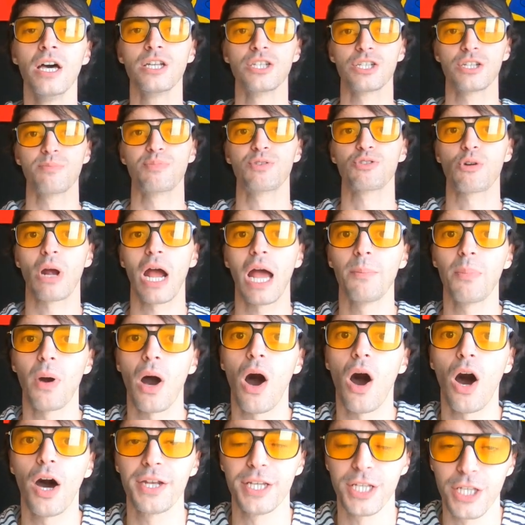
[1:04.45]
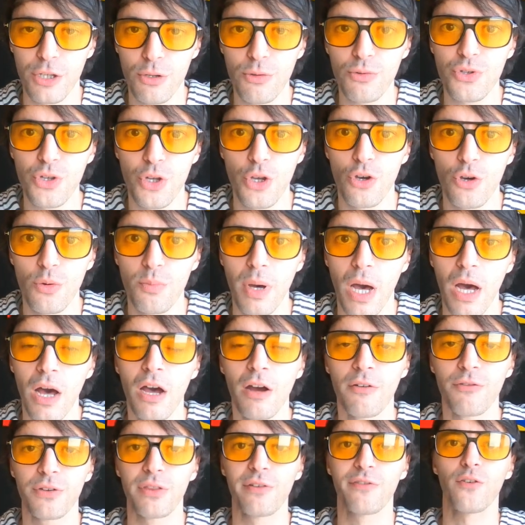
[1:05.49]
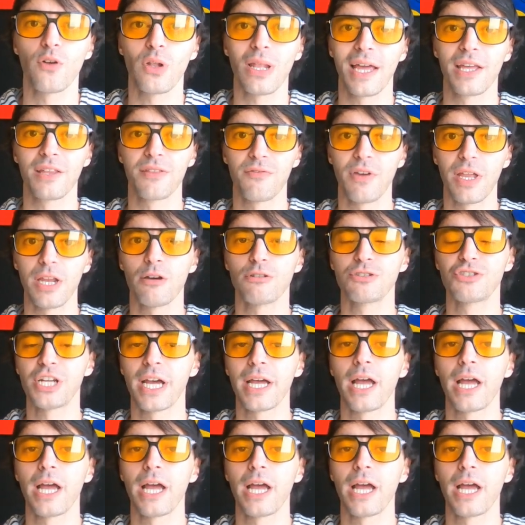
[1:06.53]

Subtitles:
Subscribe on YouTube for the full-length videos.